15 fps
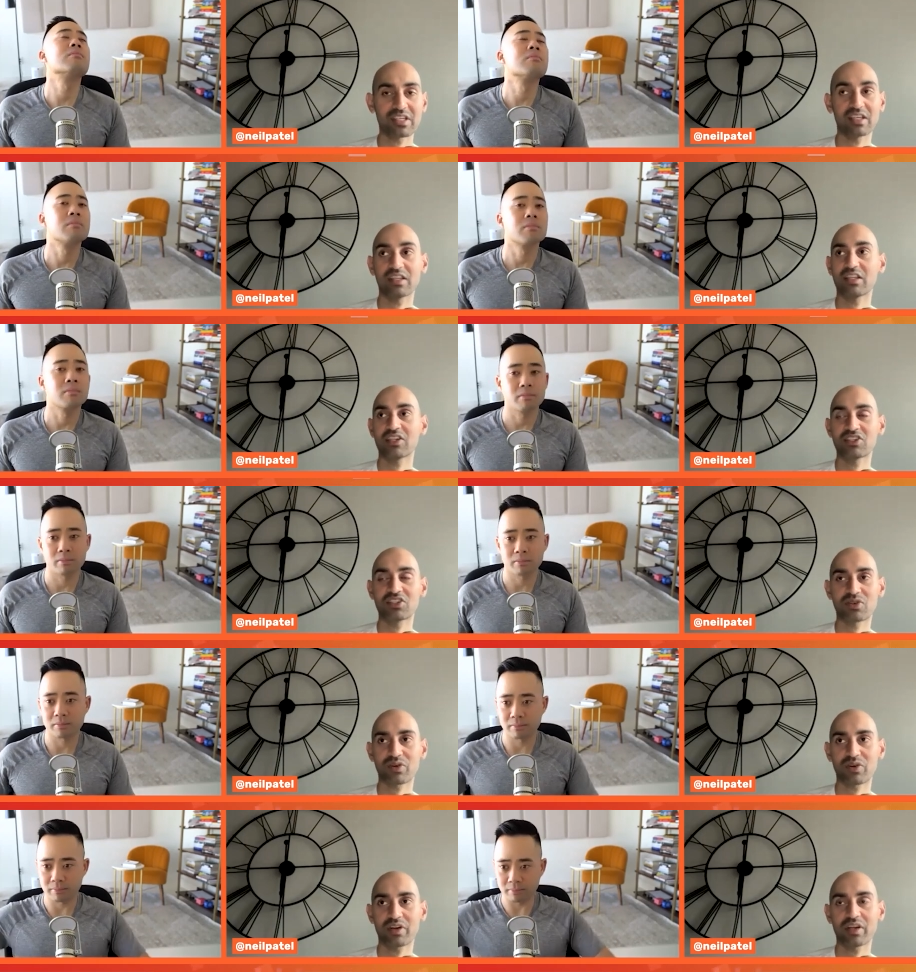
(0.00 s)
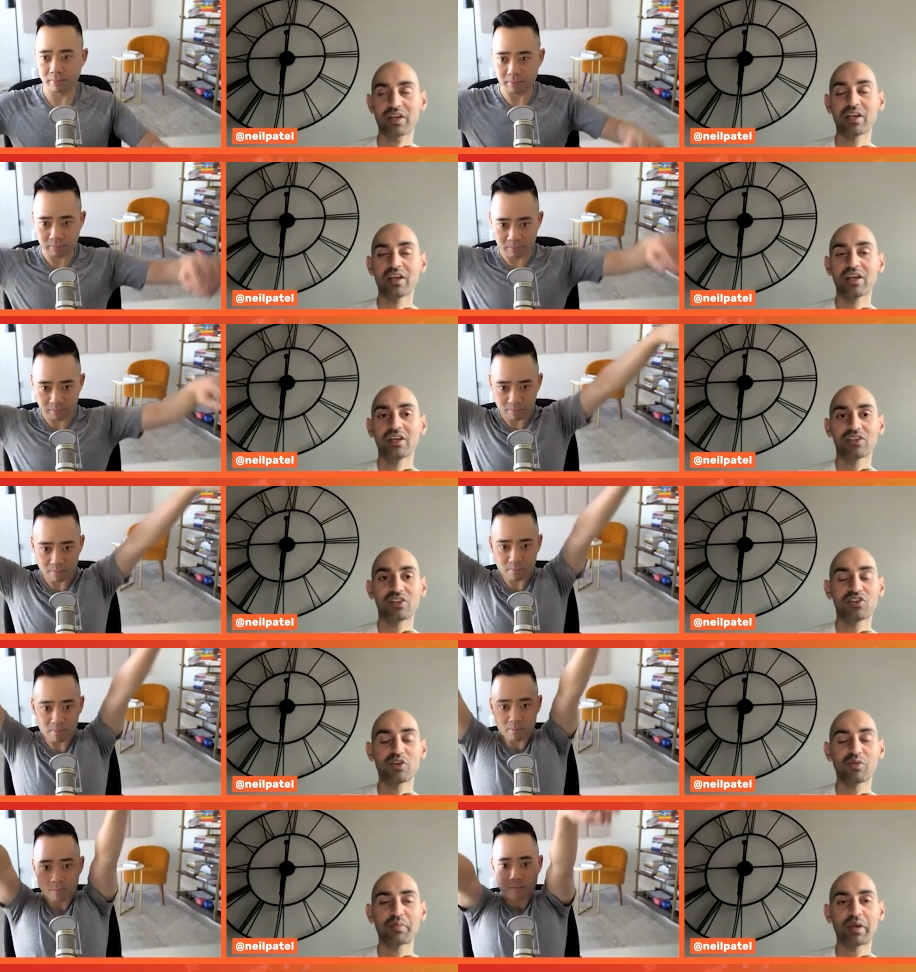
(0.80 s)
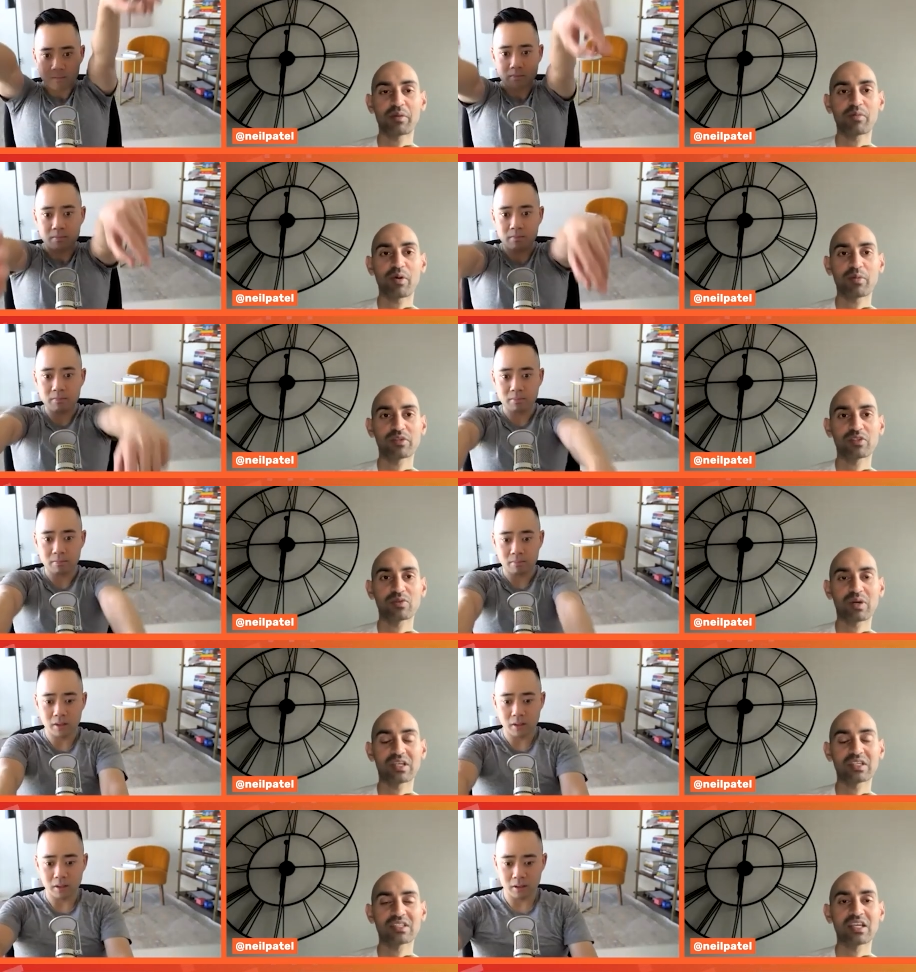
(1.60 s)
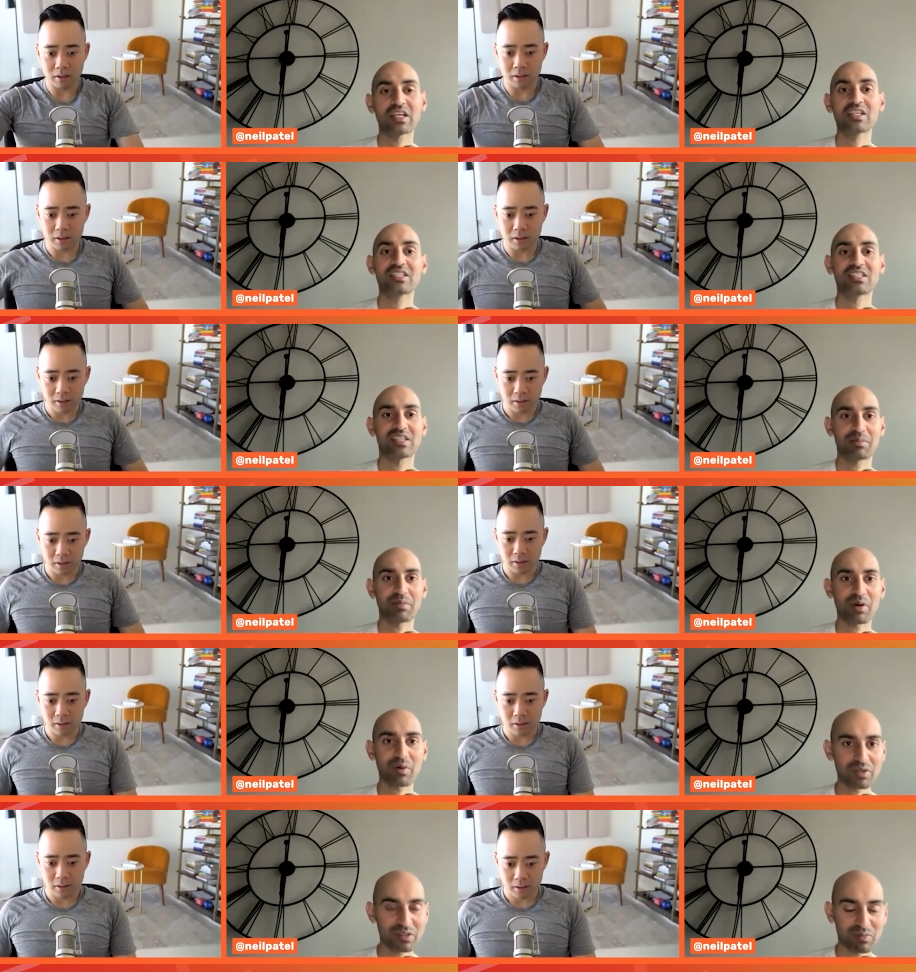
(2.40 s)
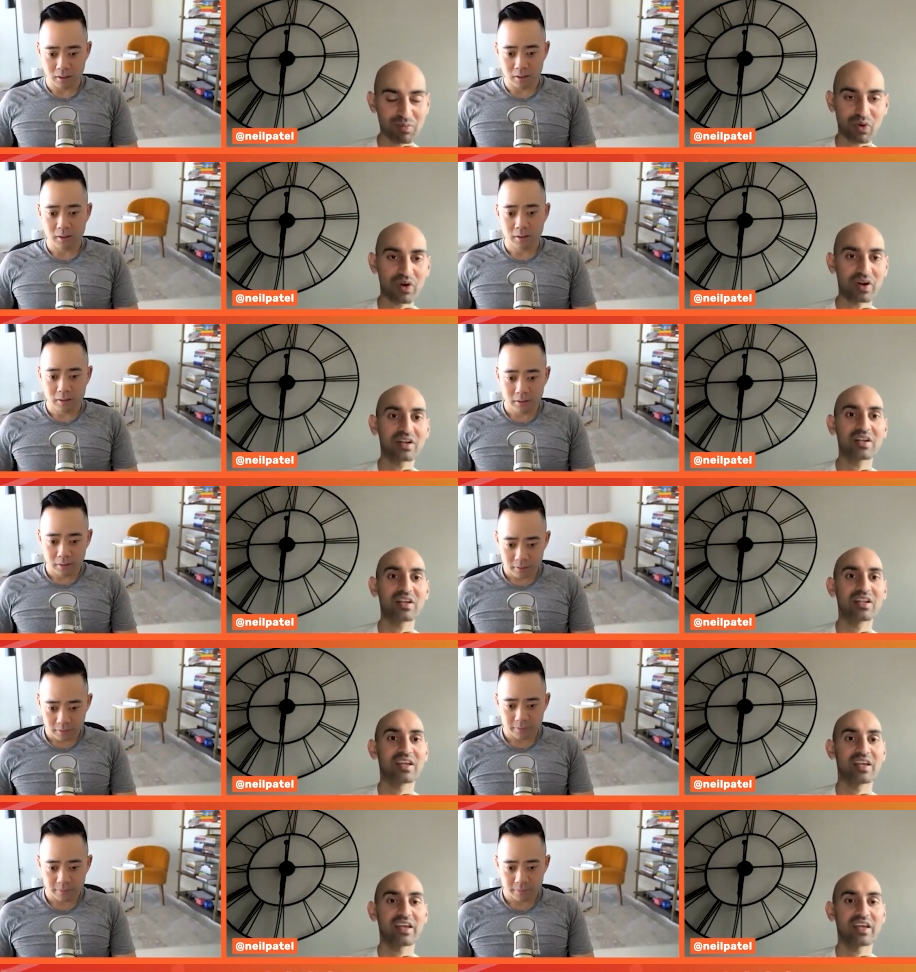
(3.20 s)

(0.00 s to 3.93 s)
Speaker 1: In this story, the two big moments was Simba was born,